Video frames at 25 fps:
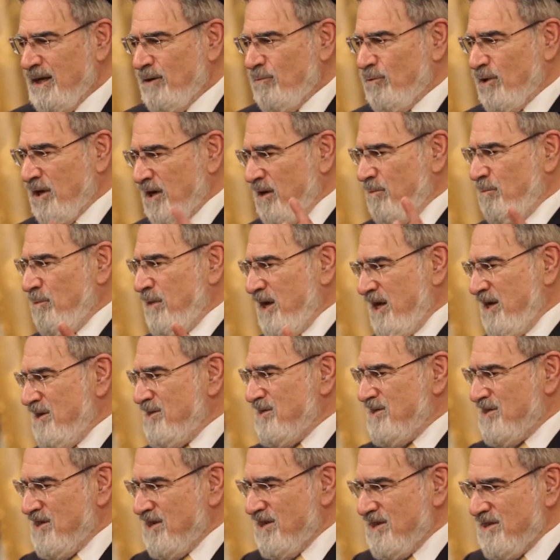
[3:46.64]
What it
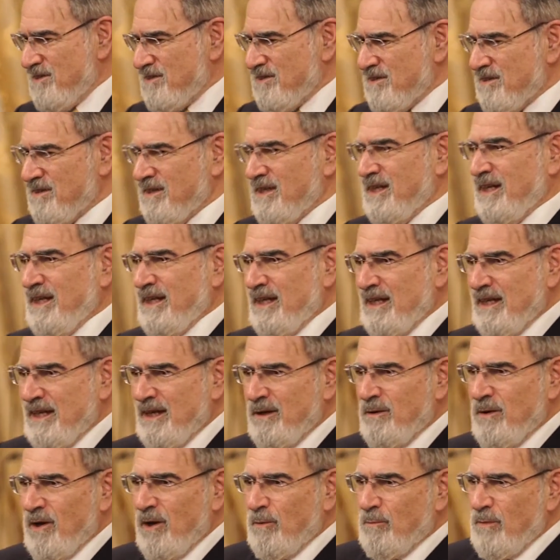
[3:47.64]
means is,
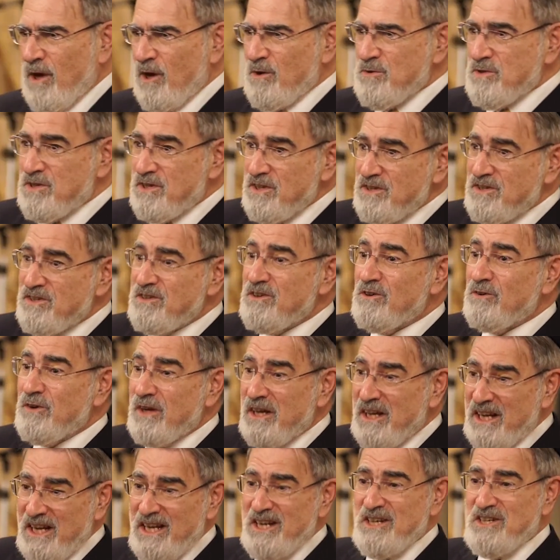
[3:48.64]
Moses, you're
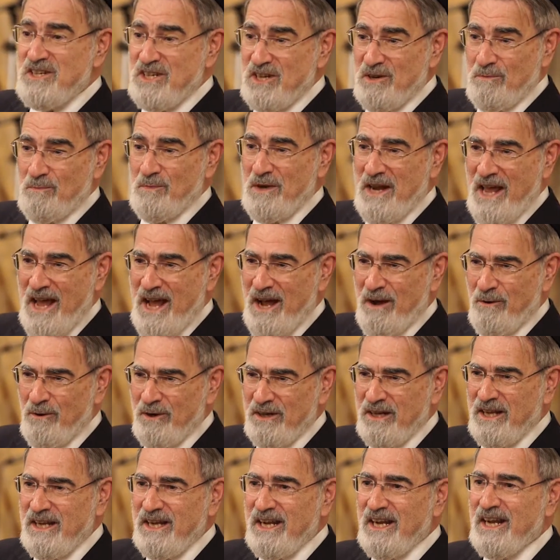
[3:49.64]
in Egypt now,
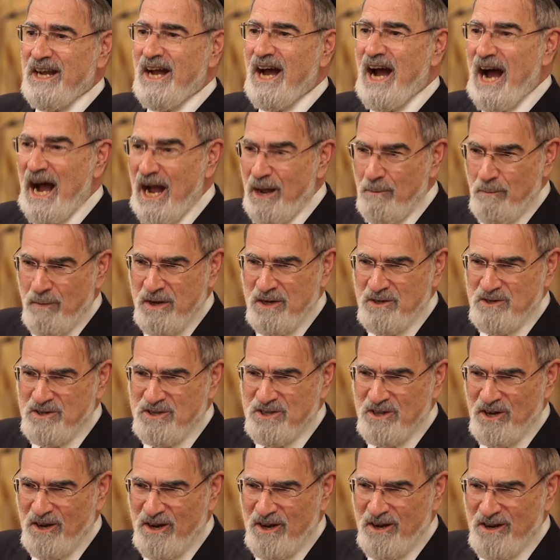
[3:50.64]
and here I'm in
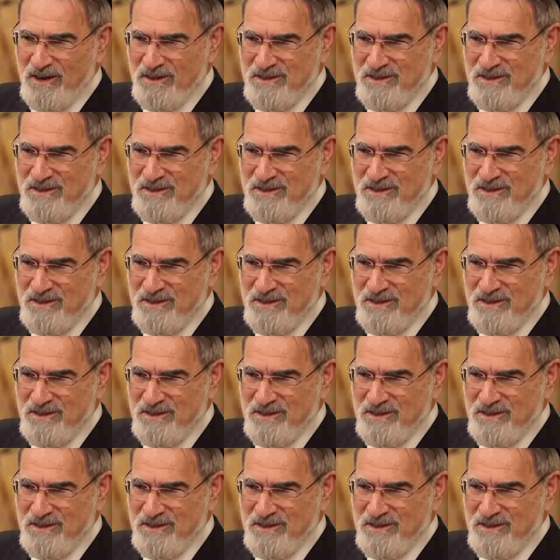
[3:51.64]
charge.